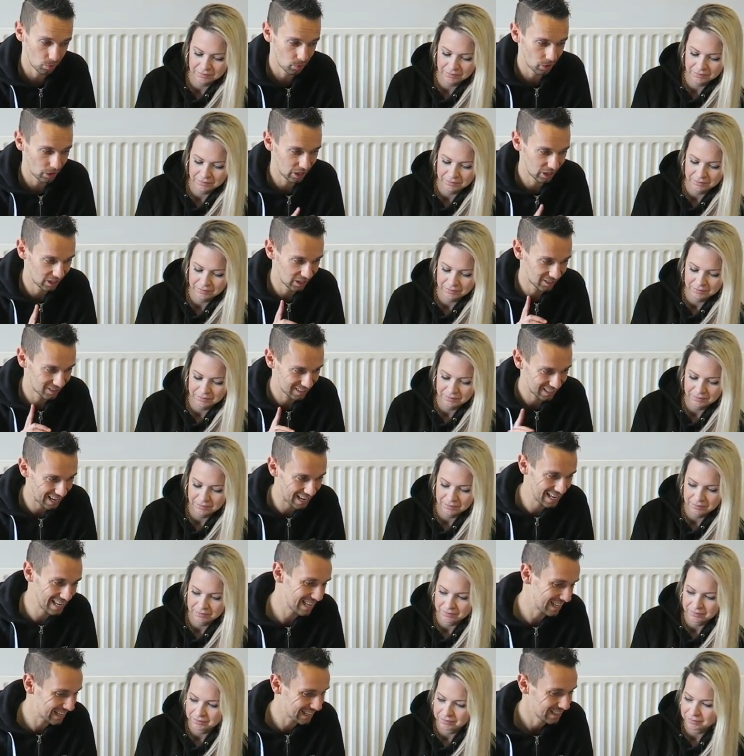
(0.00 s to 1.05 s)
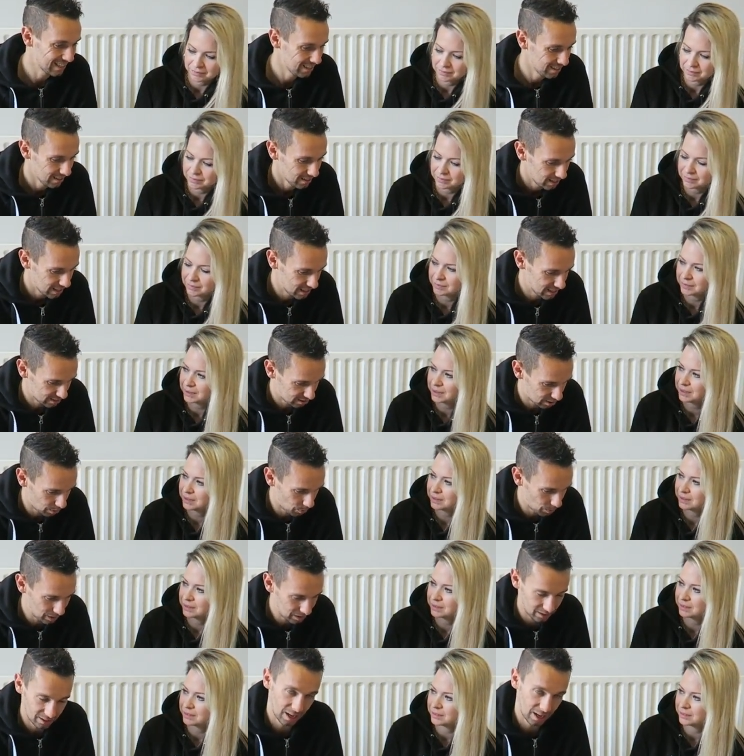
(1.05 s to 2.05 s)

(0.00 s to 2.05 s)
Speaker 1: So we're going to take it somewhere